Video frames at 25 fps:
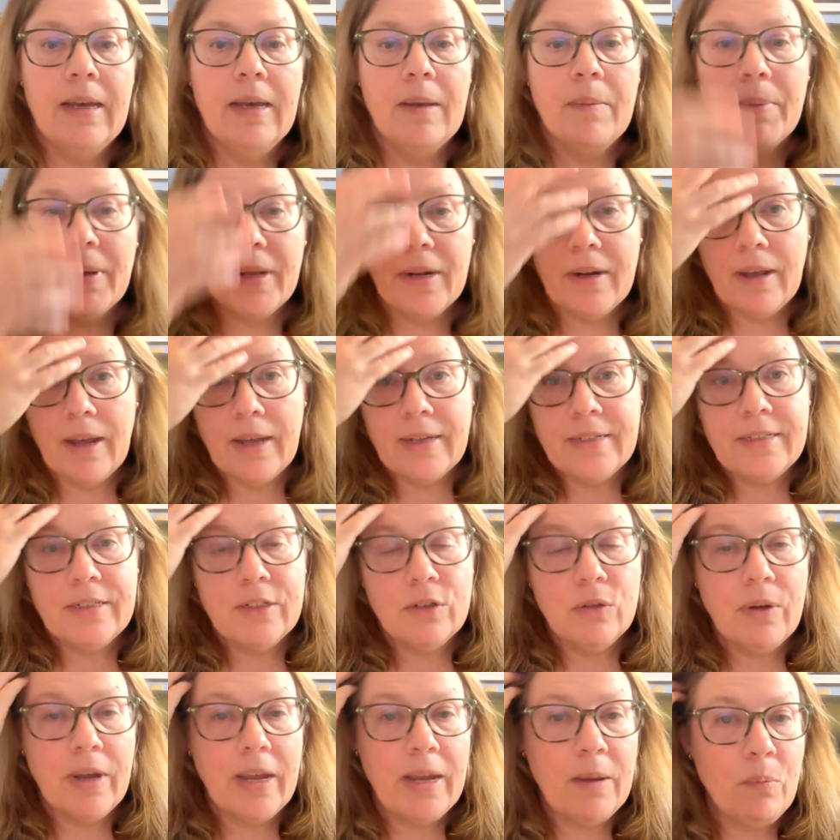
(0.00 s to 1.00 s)
But I
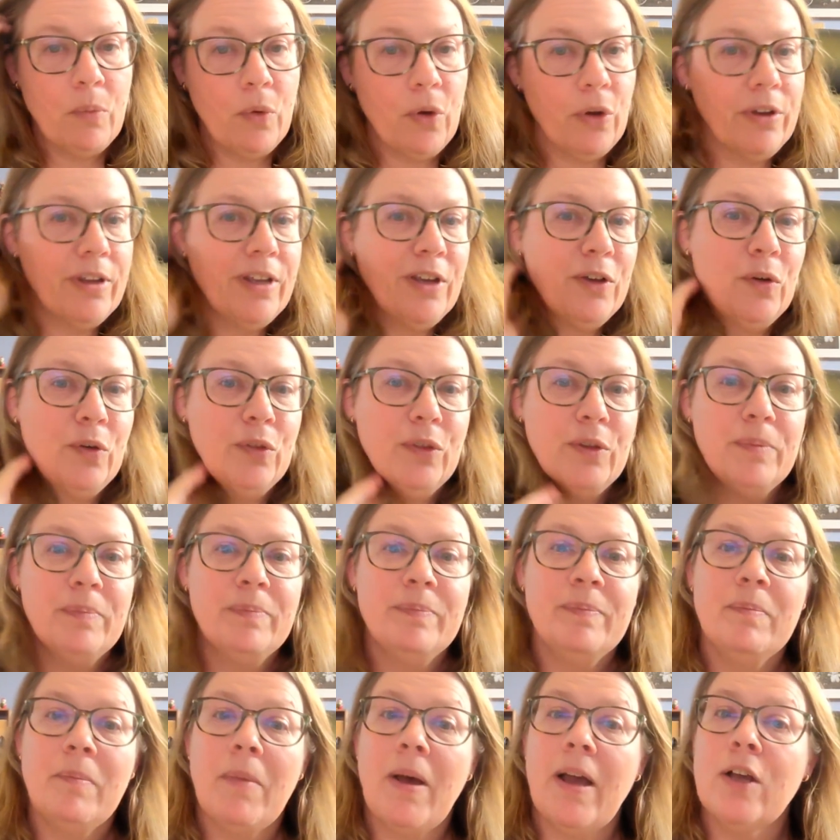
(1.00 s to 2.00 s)
still keep working on
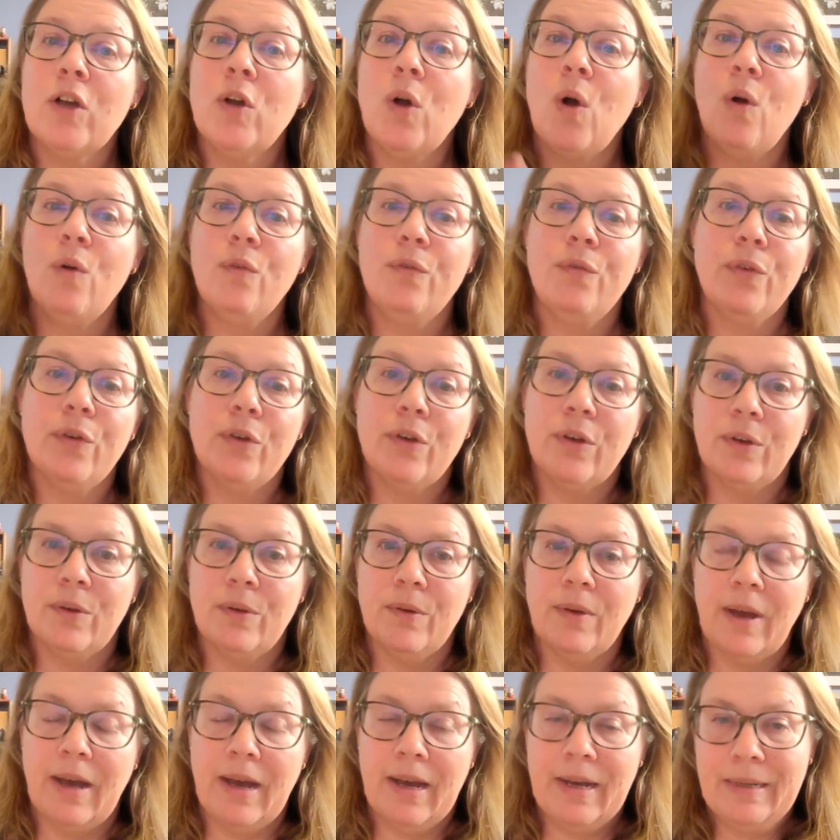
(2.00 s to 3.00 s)
them. My goal for
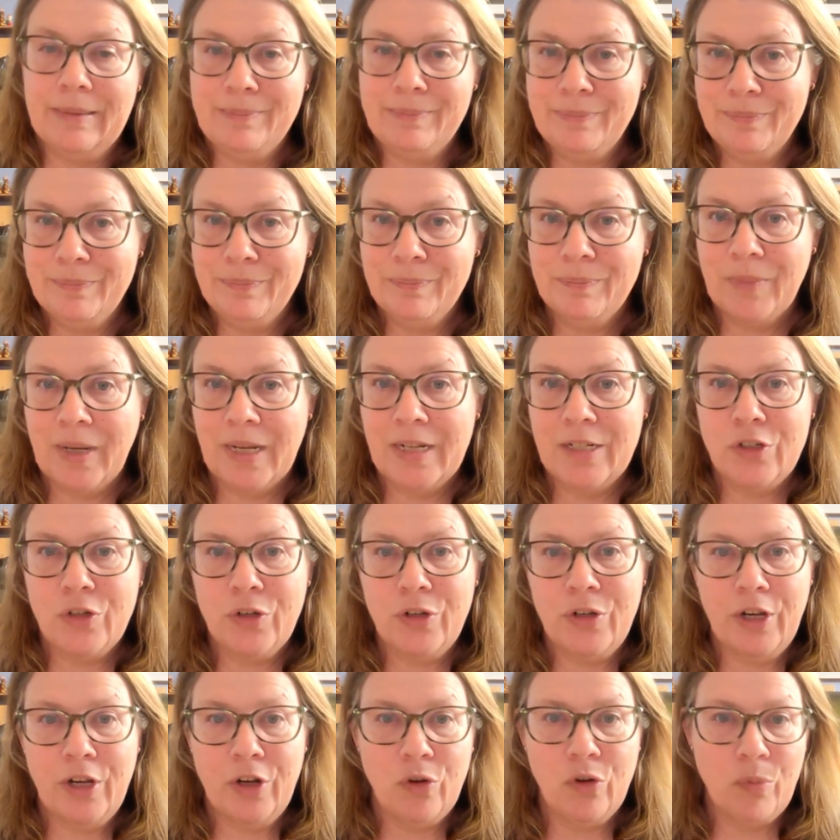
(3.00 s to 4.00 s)
my
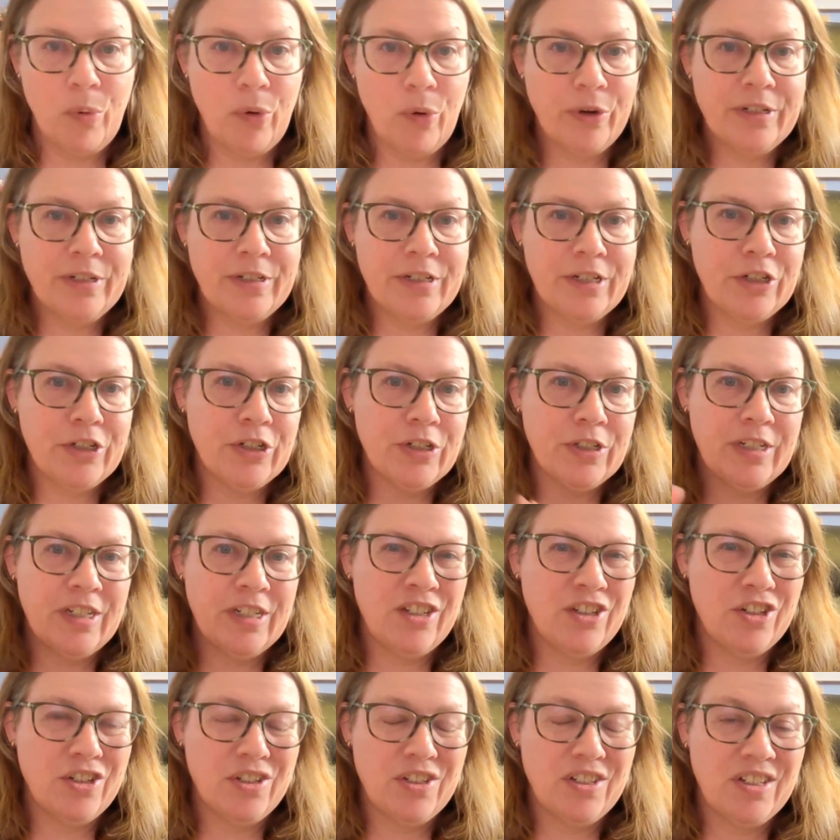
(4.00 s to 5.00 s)
2 needlepoint stitches
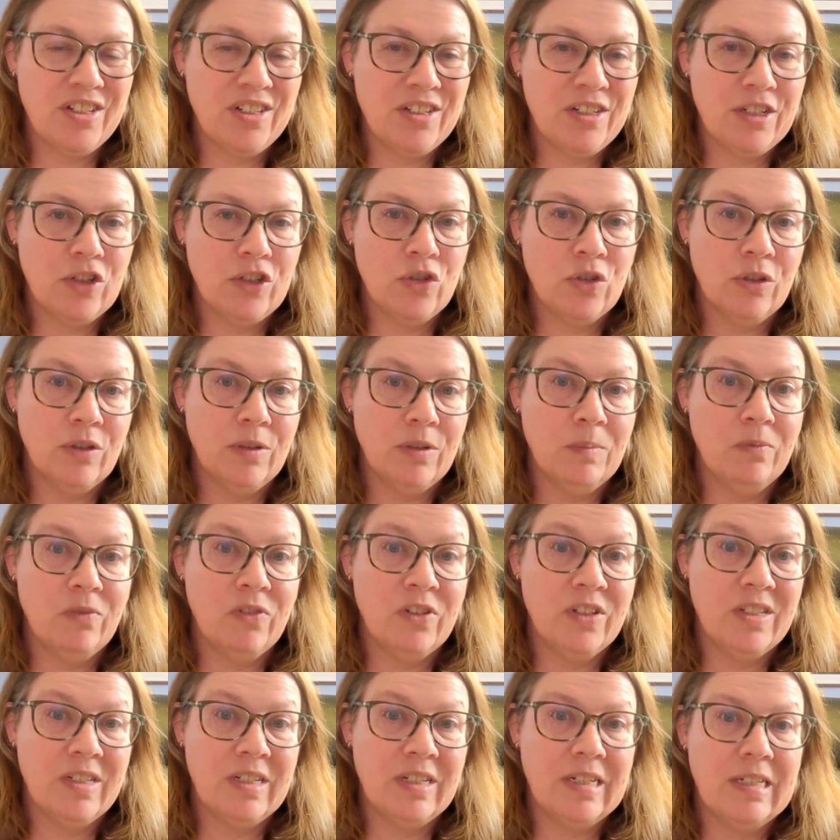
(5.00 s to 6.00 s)
is just to stitch on them
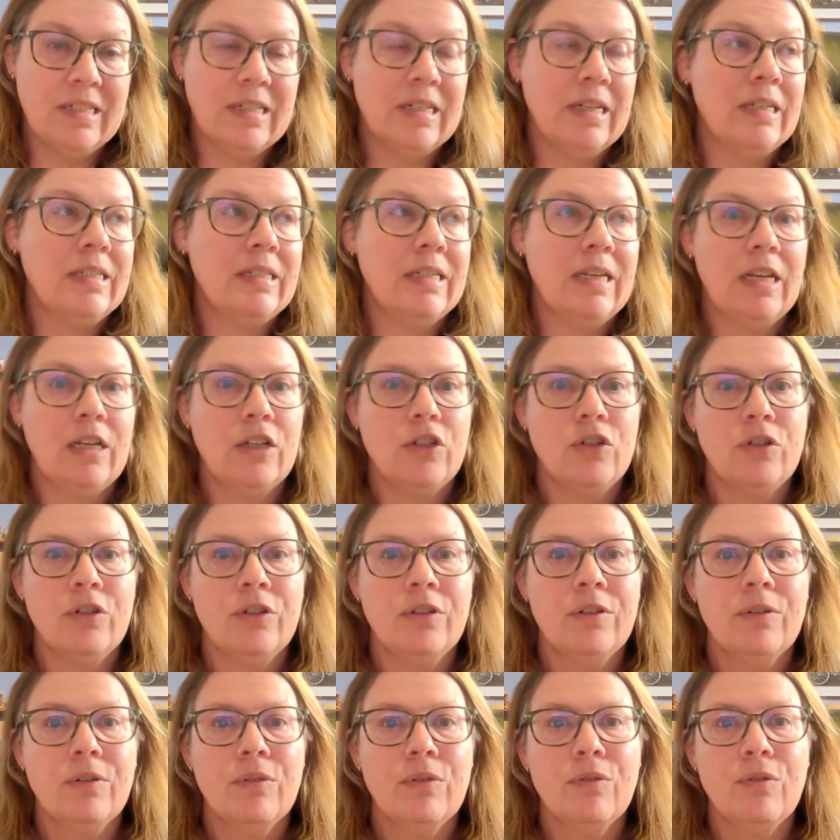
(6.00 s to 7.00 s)
for 6 days each
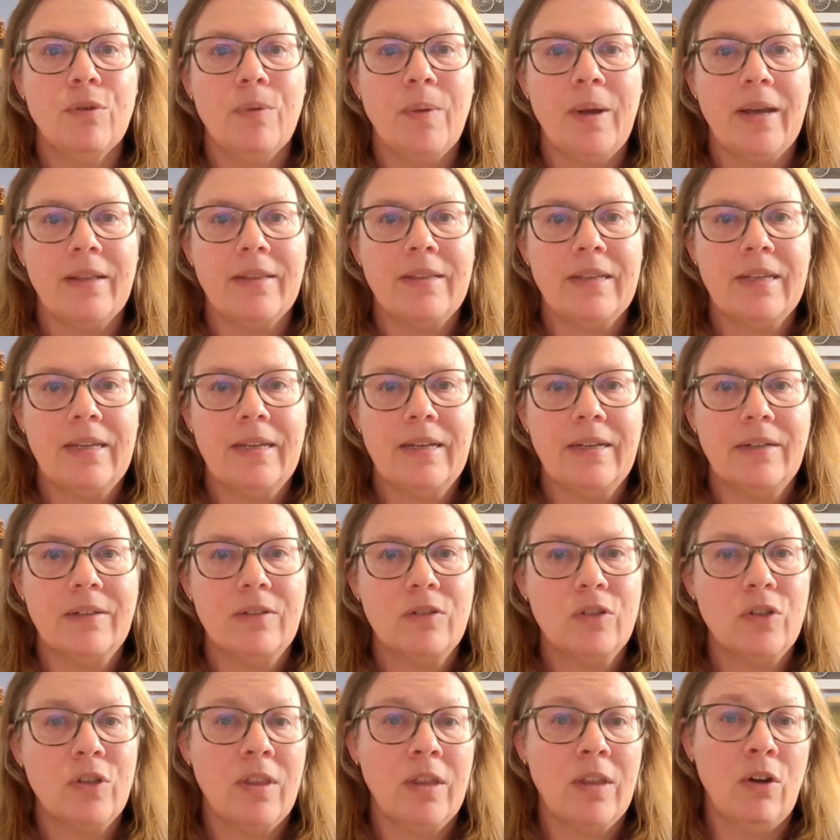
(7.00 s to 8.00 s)
throughout the year.
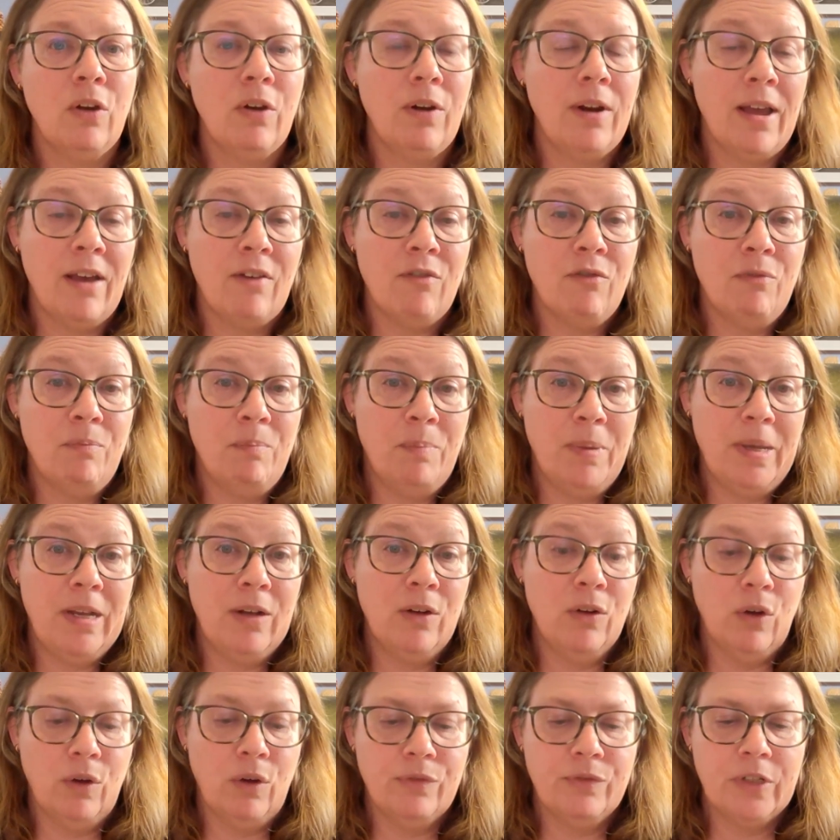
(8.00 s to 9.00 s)
So they don't have big
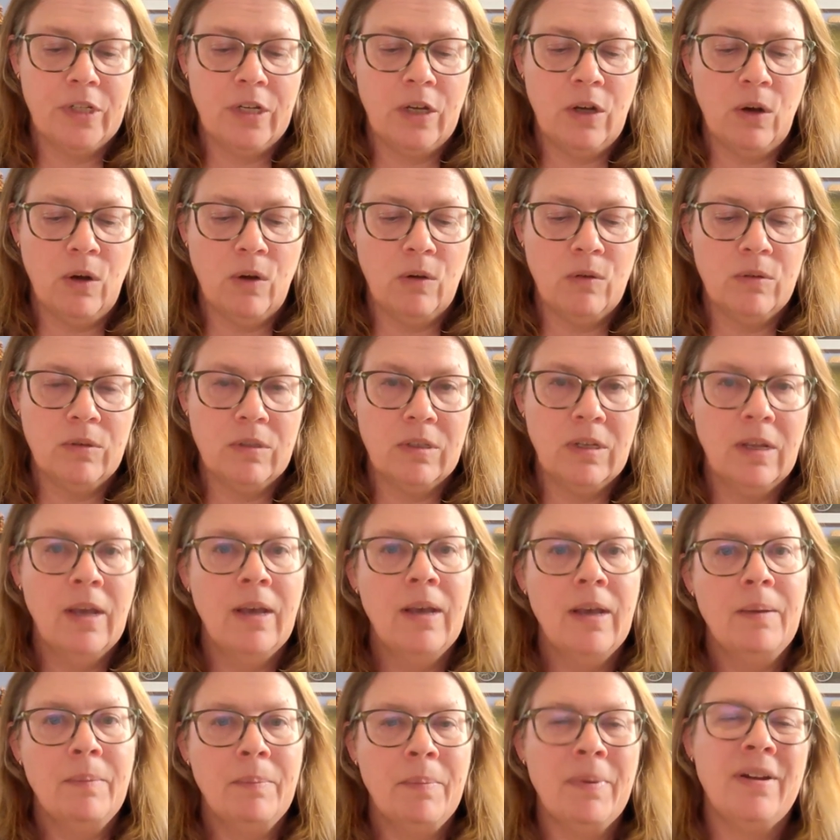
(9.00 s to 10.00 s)
lofty goals,
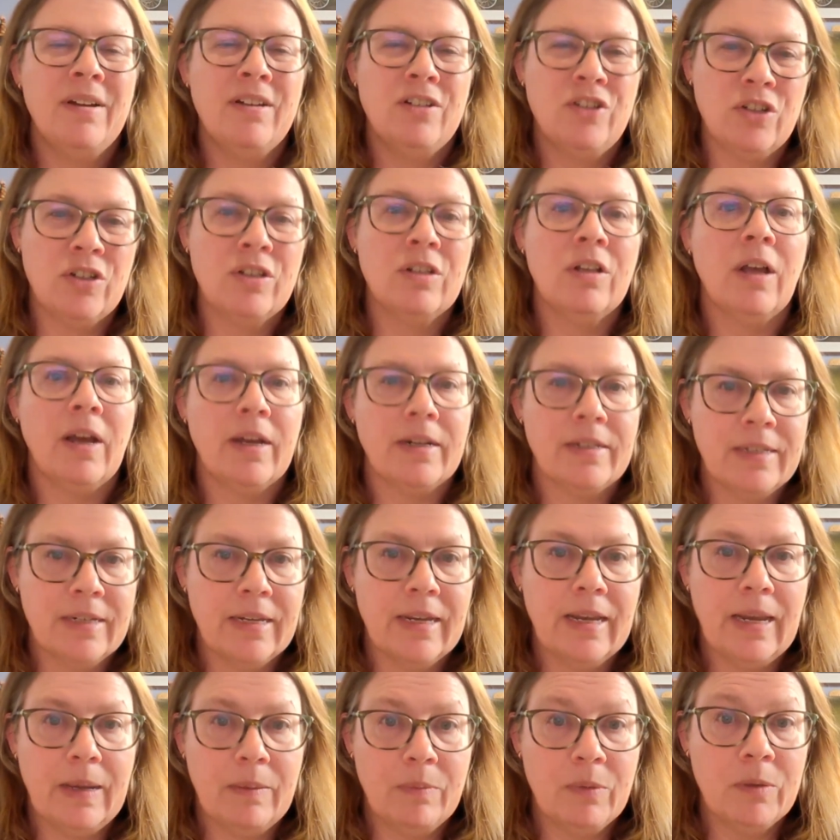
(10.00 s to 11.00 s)
but I just like to
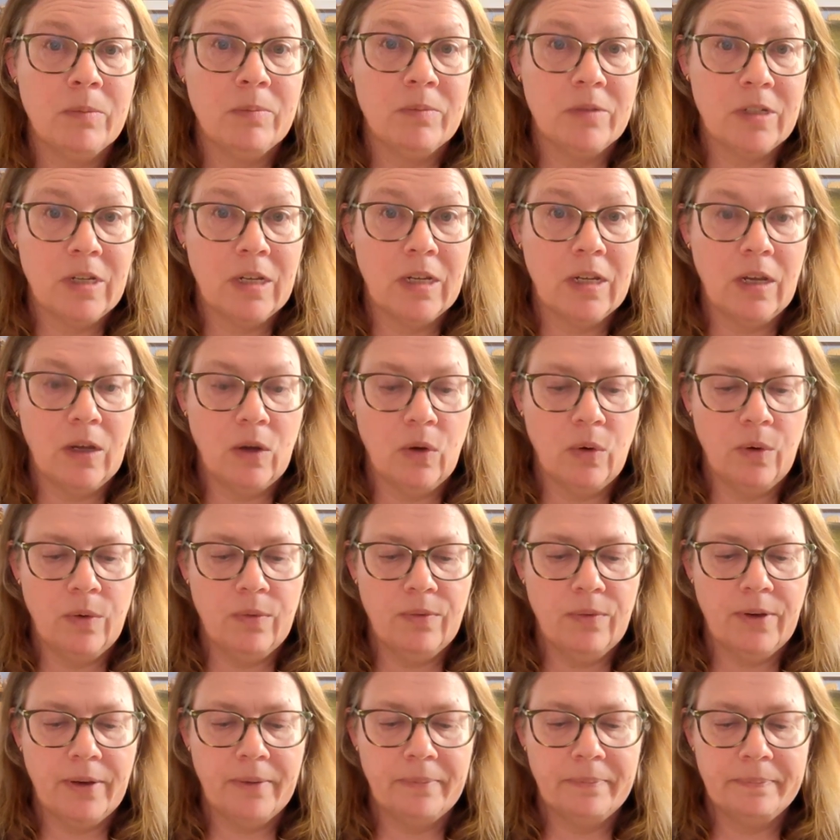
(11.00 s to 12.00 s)
keep them ticking
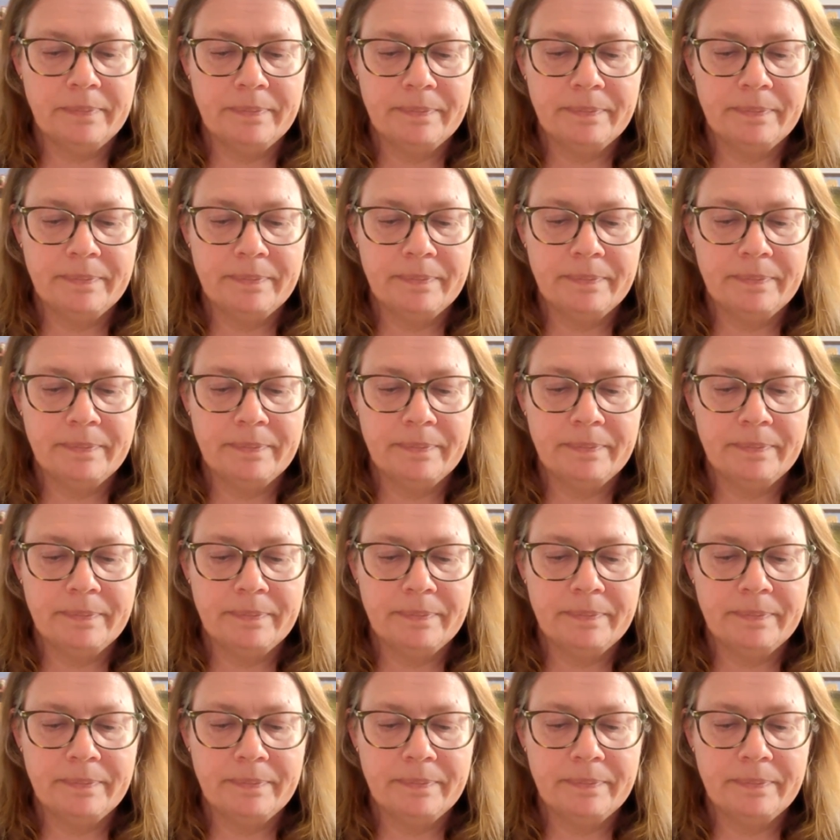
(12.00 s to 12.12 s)
over.